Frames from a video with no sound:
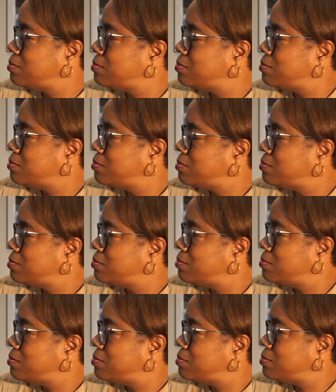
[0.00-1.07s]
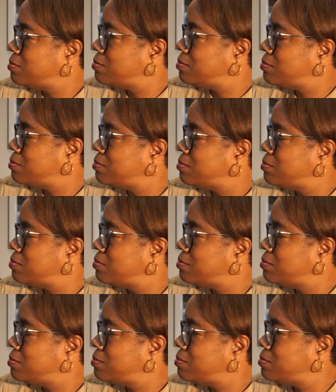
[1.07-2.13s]

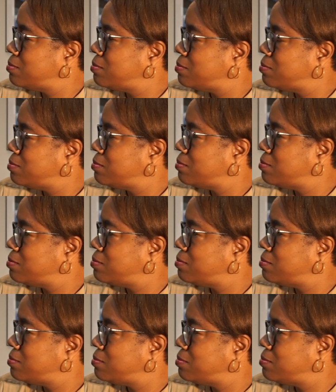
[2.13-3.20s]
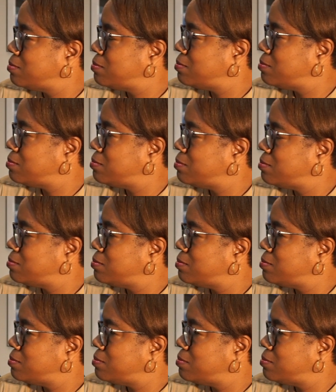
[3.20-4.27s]

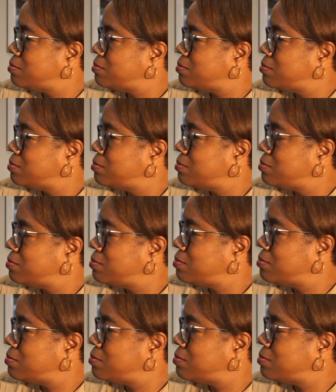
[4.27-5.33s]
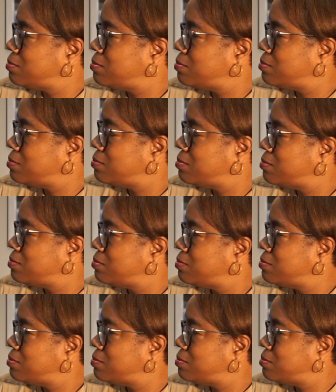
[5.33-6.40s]

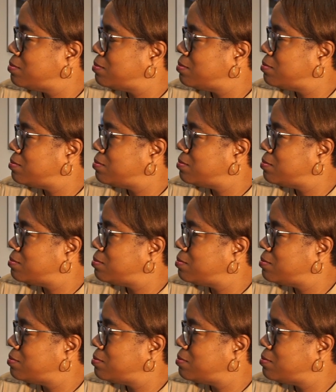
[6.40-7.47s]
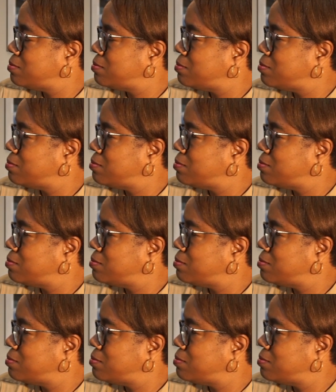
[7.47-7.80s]
The person shown says nothing.